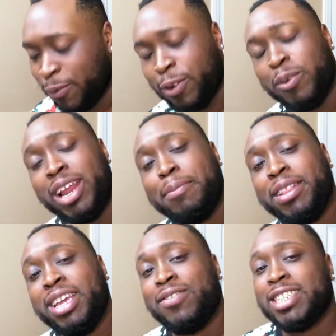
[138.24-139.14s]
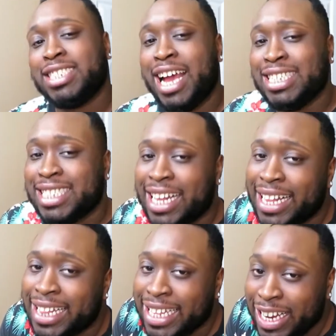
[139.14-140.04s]
From what I believe, it has a
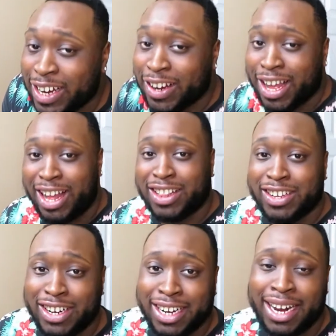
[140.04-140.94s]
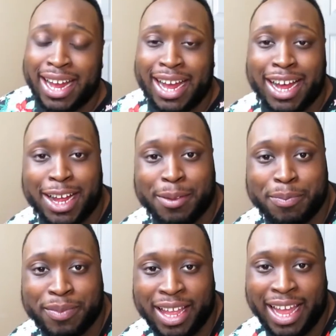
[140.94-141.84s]
clear color
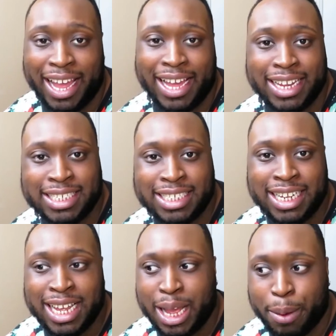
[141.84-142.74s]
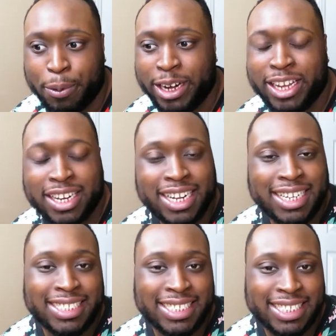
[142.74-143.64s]
and a pretty good
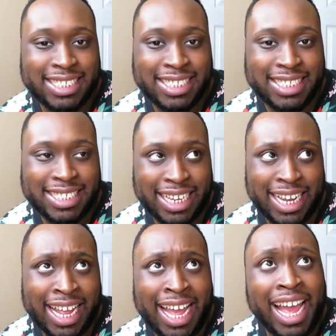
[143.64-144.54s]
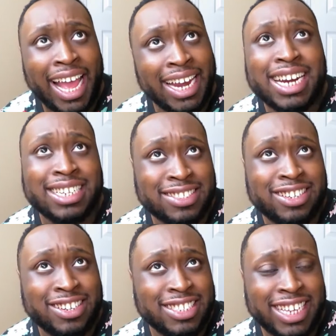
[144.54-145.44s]
consistency, and it is a
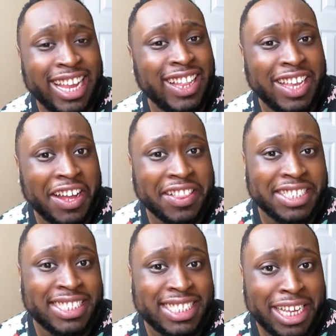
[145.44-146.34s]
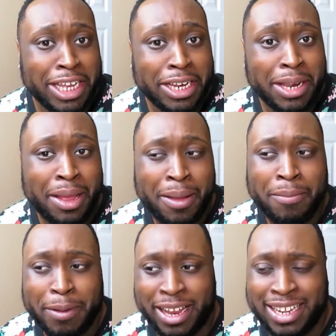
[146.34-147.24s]
little tingly on the skin,
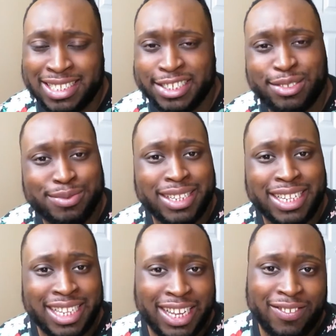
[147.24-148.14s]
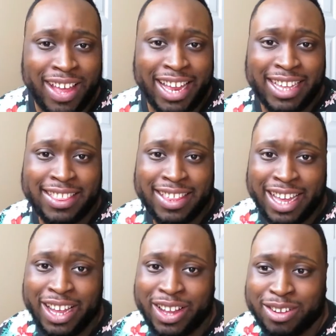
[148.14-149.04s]
but it doesn't really leave
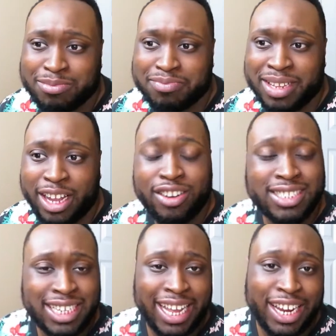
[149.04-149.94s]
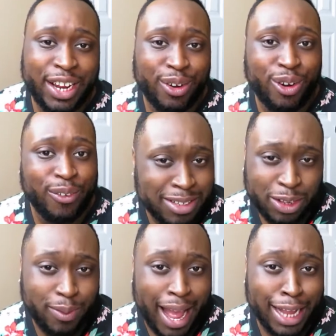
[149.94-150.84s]
anything irritated or with
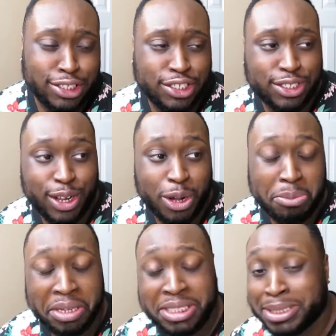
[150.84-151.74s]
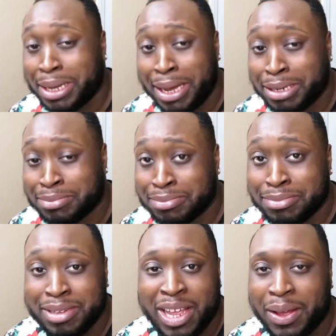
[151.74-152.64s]
a rash, so it's good.
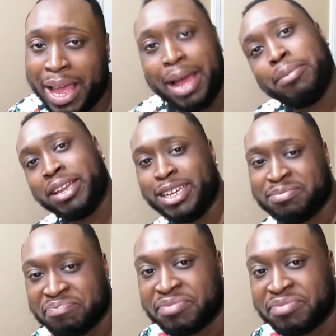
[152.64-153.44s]
Okay, I'm gonna